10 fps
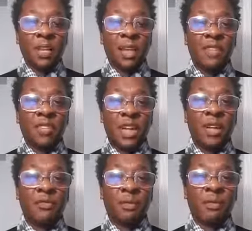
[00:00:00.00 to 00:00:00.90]
and
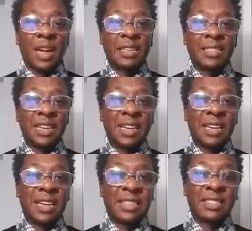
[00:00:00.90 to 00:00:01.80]
then from
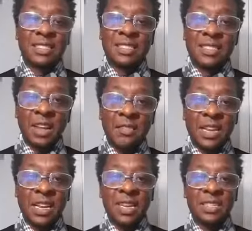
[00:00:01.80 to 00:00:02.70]
nineteen
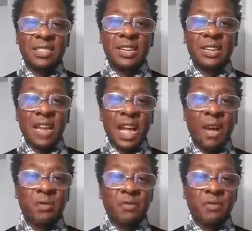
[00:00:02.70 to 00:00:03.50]
seventy to now,